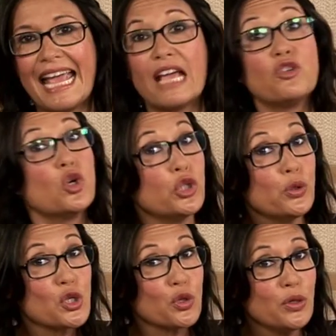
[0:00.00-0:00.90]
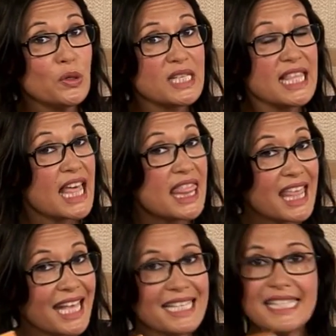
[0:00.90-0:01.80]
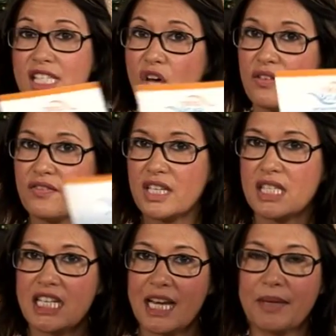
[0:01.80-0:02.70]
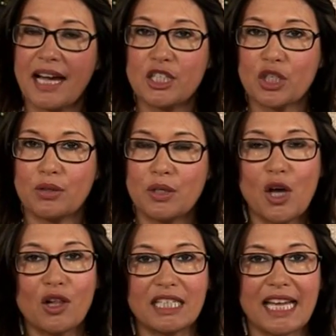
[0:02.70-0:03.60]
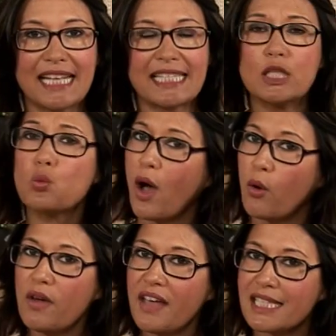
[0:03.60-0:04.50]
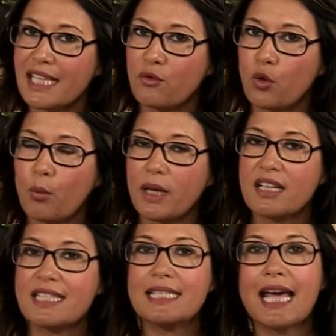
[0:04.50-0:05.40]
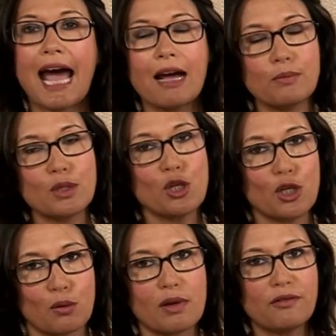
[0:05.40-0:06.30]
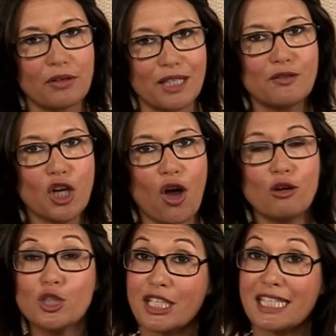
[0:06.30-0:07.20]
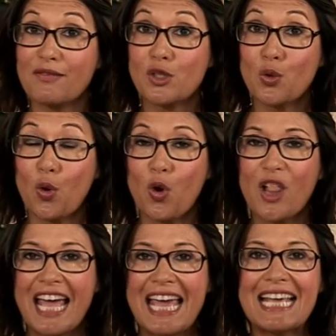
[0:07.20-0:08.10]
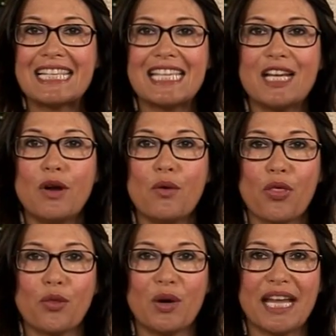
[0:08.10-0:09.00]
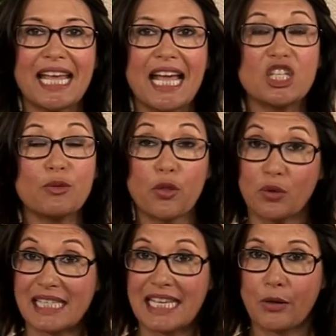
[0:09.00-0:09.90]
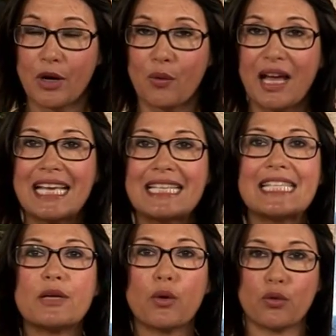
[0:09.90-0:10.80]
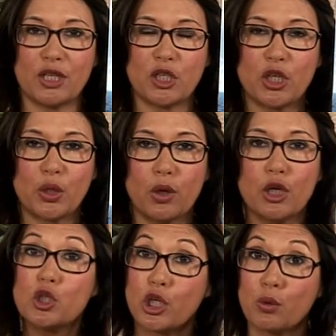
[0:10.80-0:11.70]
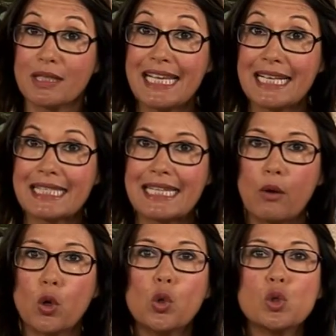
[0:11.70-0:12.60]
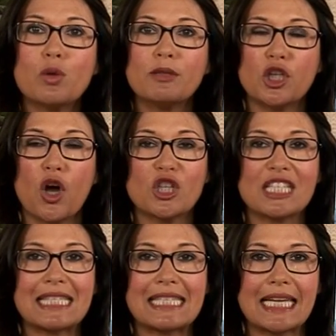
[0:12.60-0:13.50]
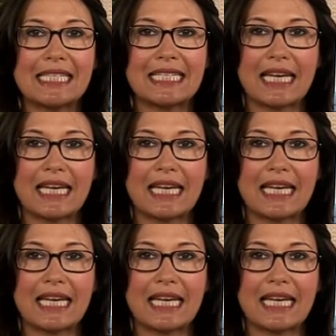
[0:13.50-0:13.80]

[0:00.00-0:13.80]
If you're new to cruising, then this is our first time guide to cruise holidays, and it's well worth asking for because it's absolutely free of charge. Just give us a call 03330 032 216. Now, calls will be charged at standard